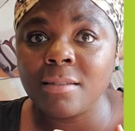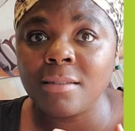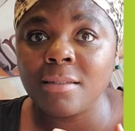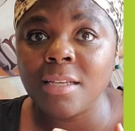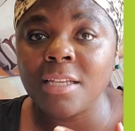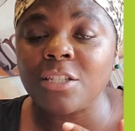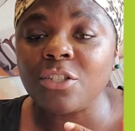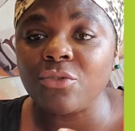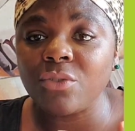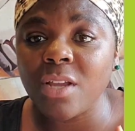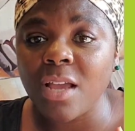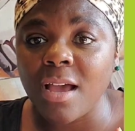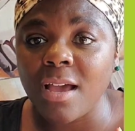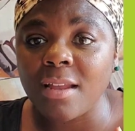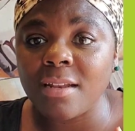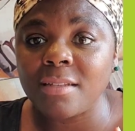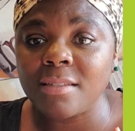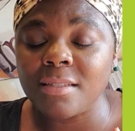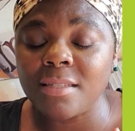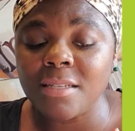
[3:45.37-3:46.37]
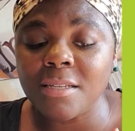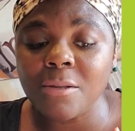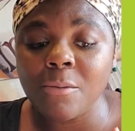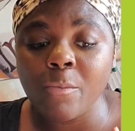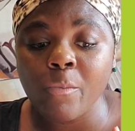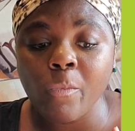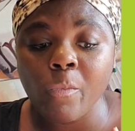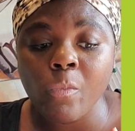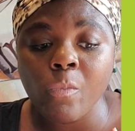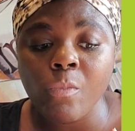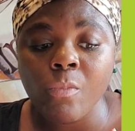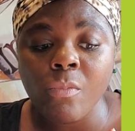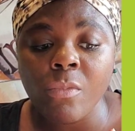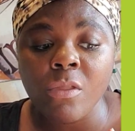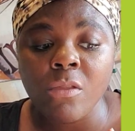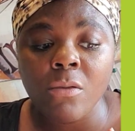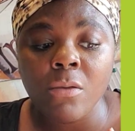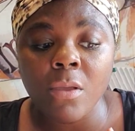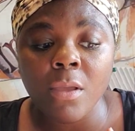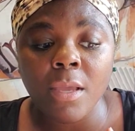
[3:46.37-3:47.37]
History Odyssey,
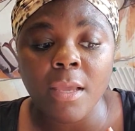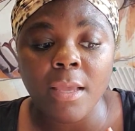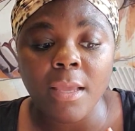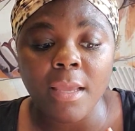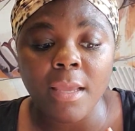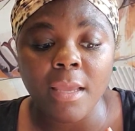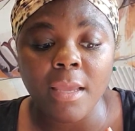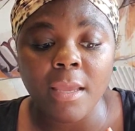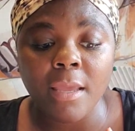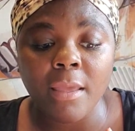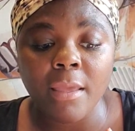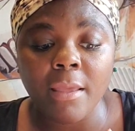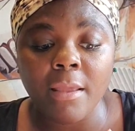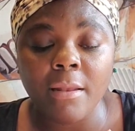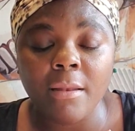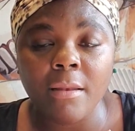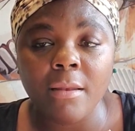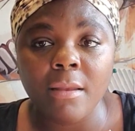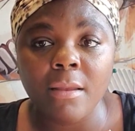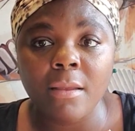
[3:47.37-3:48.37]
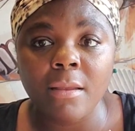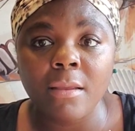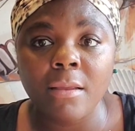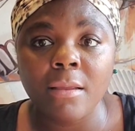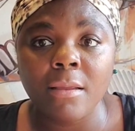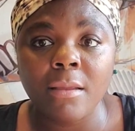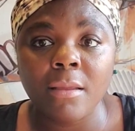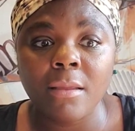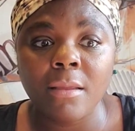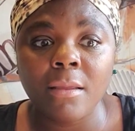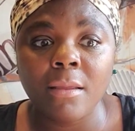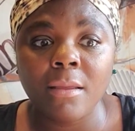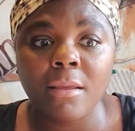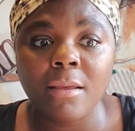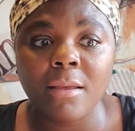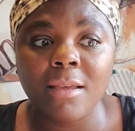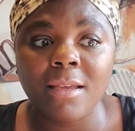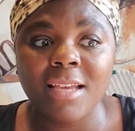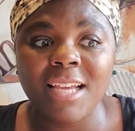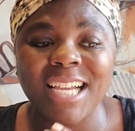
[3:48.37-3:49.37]
and
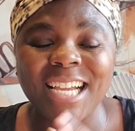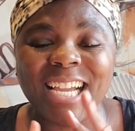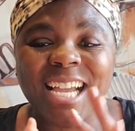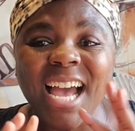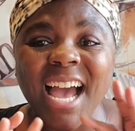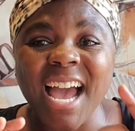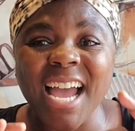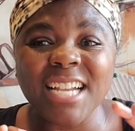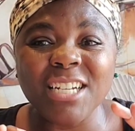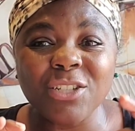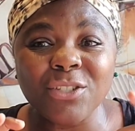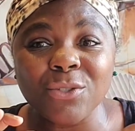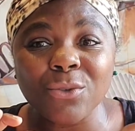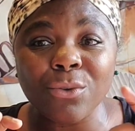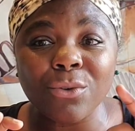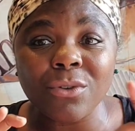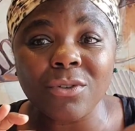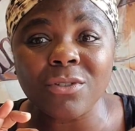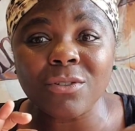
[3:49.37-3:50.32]
kind of sort of